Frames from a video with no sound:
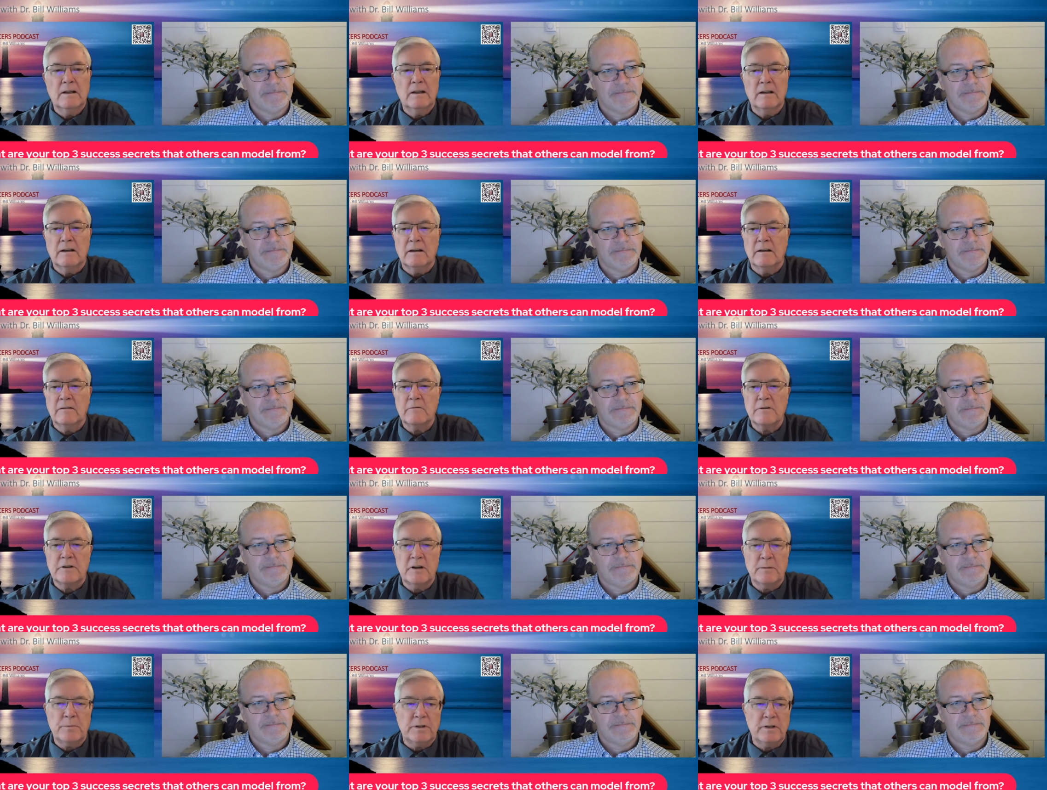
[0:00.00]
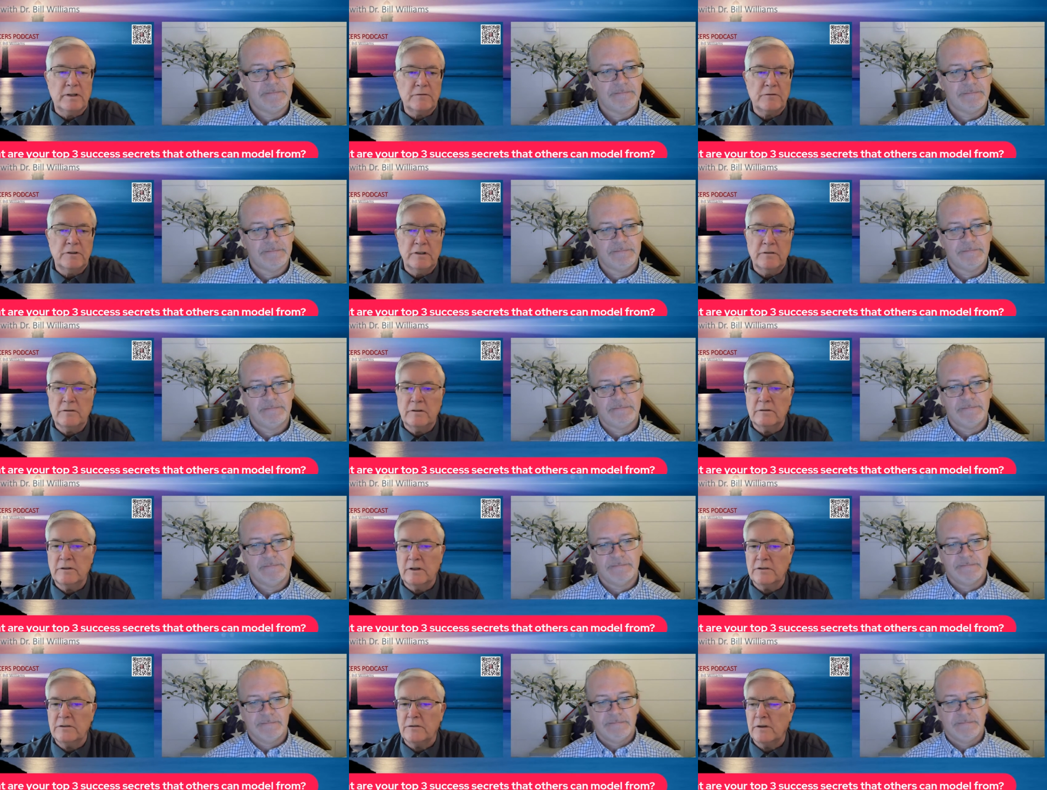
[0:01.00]
Speaker 1: Every company I've seen that
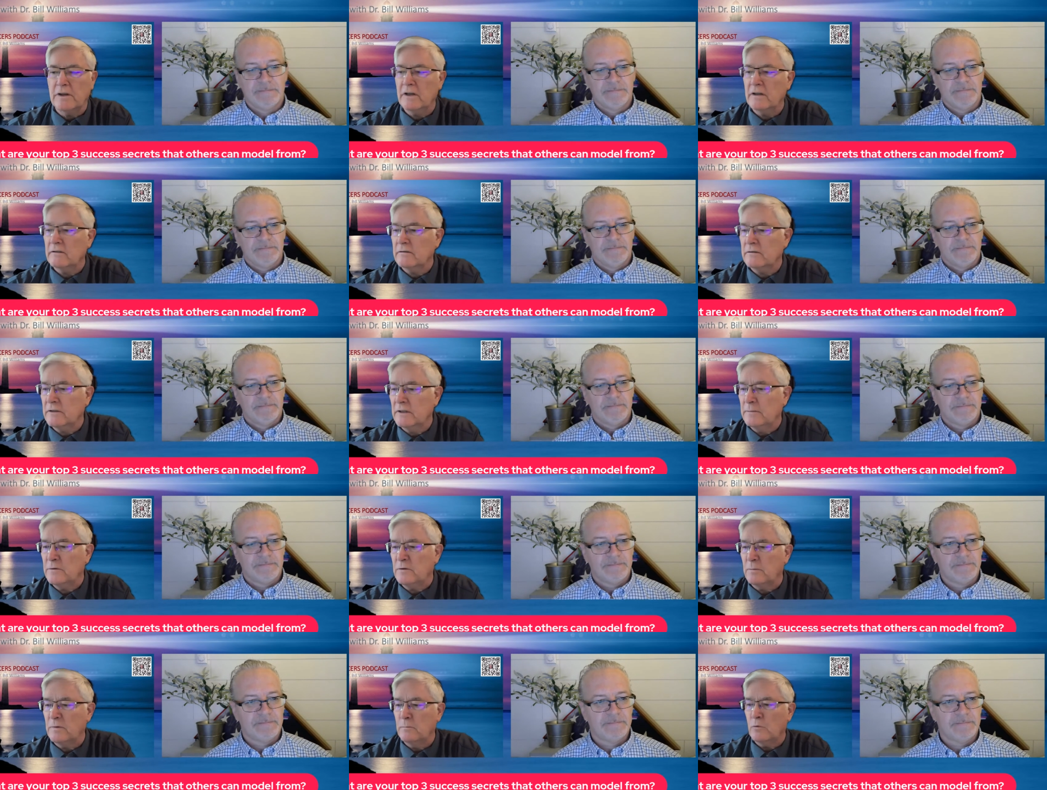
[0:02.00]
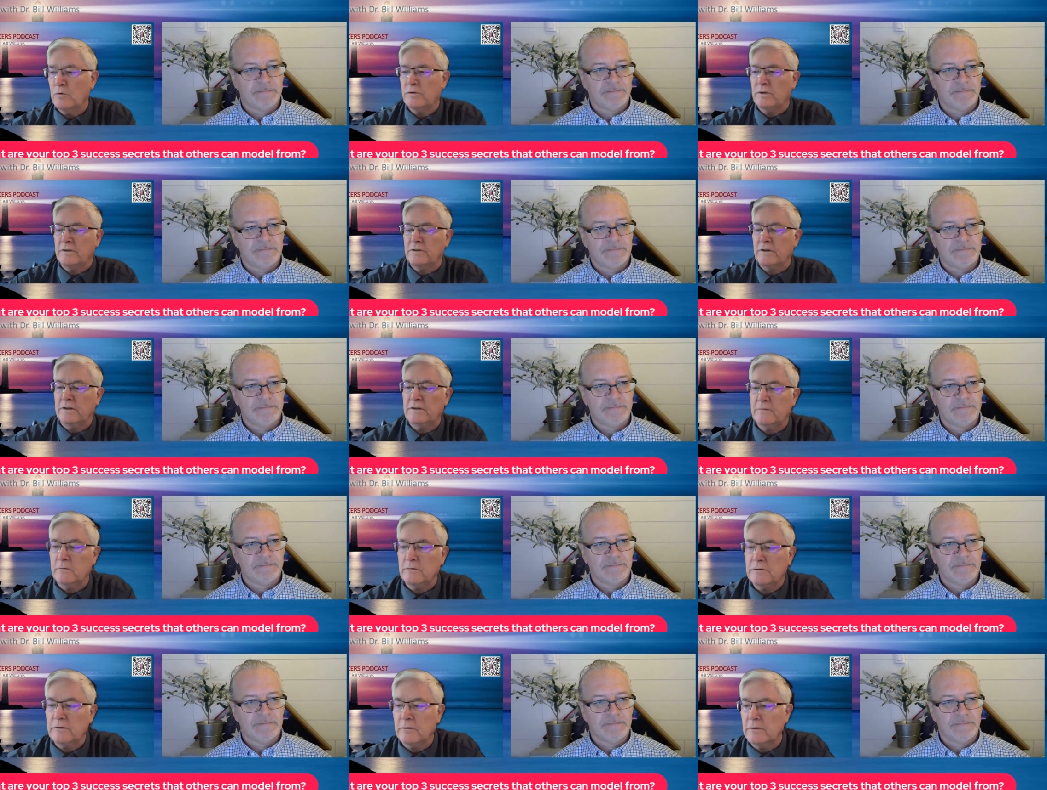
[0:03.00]
does that seems to be more successful.
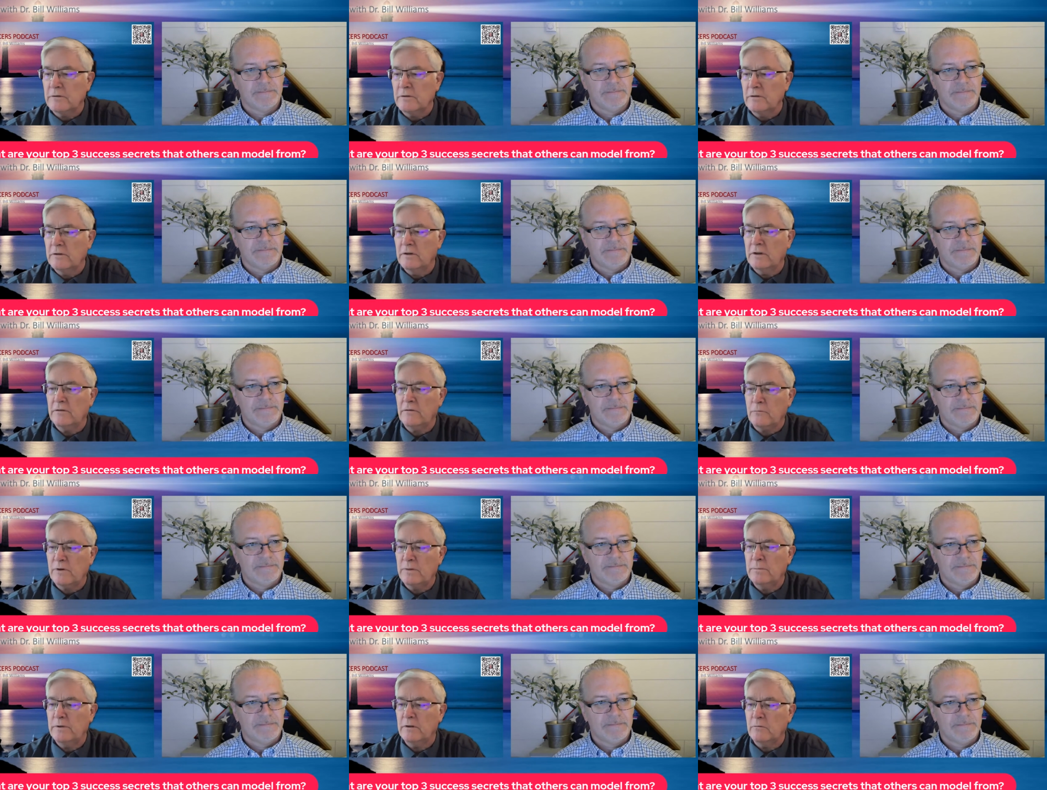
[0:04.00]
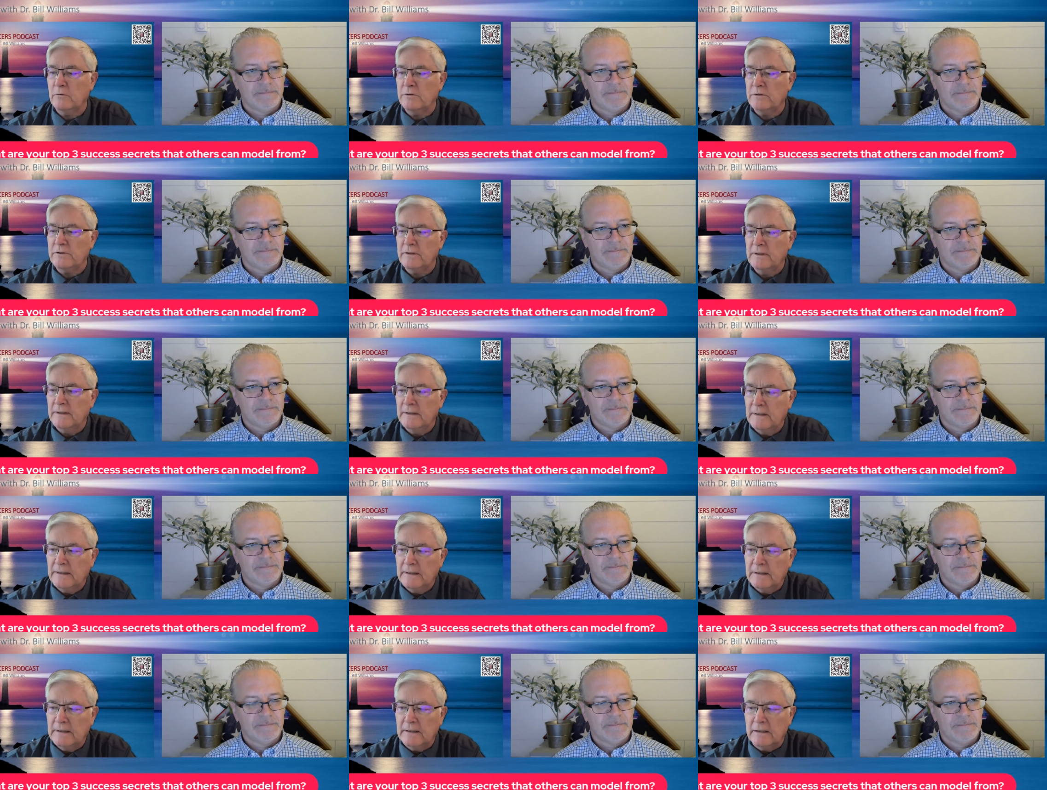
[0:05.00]
So you, you hit three big ones.
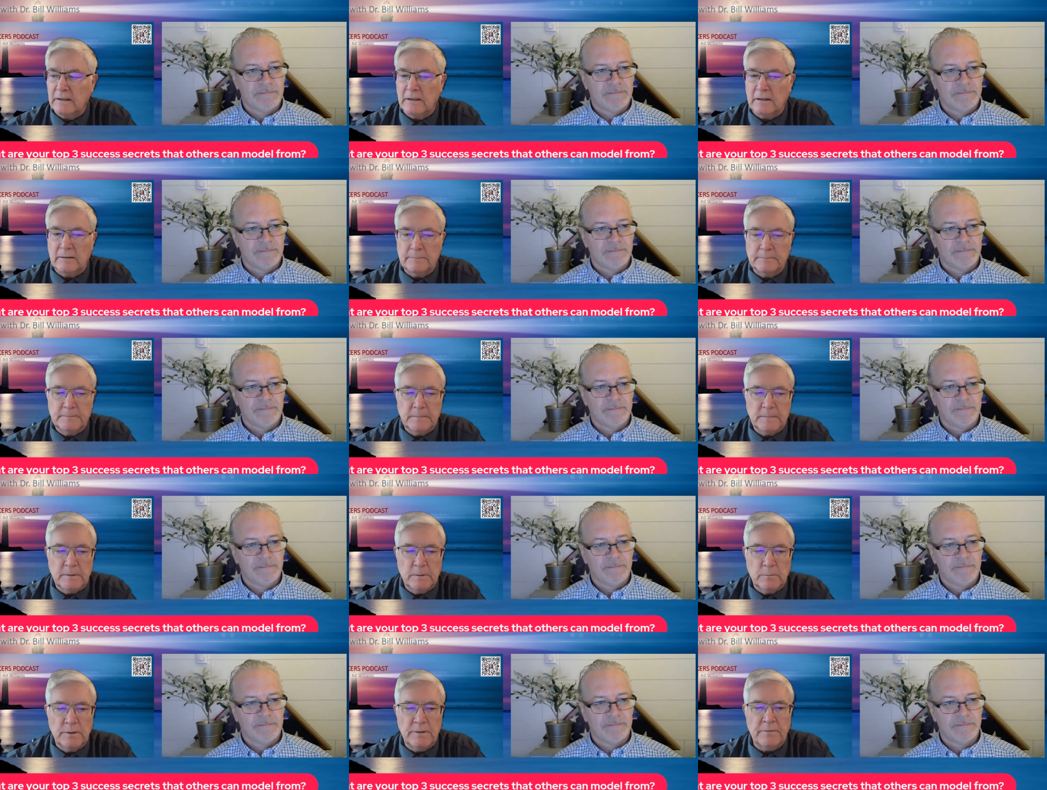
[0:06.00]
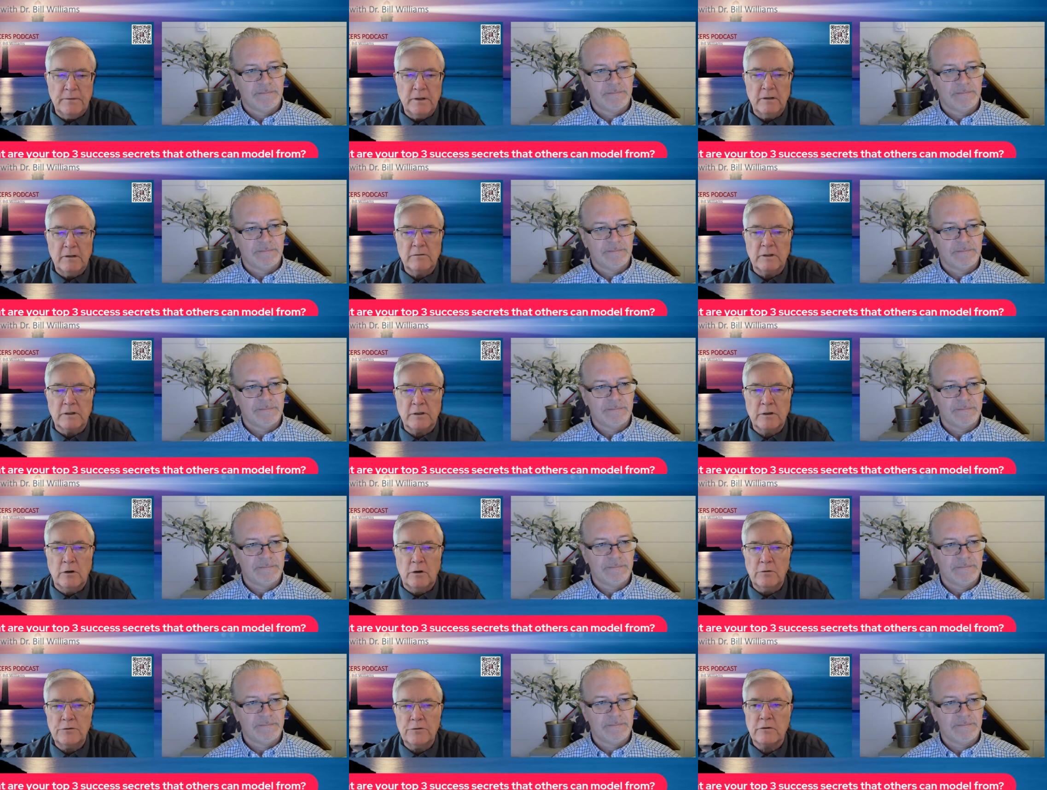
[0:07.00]
Um, we found that
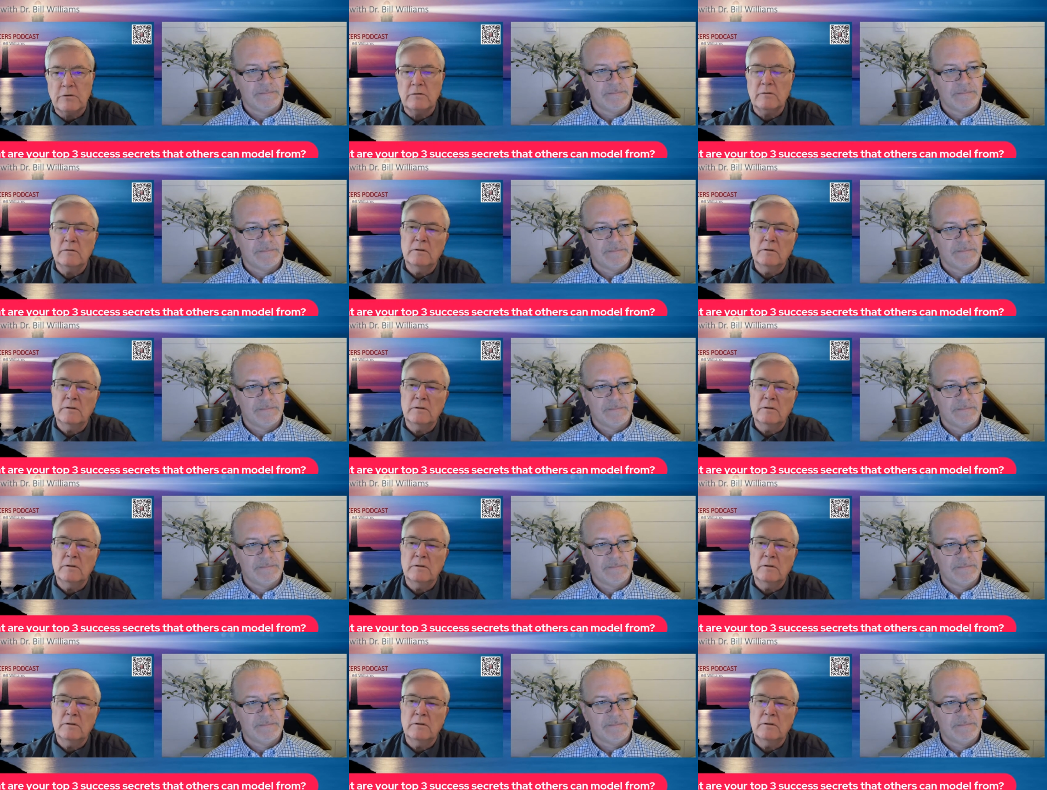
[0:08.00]
culture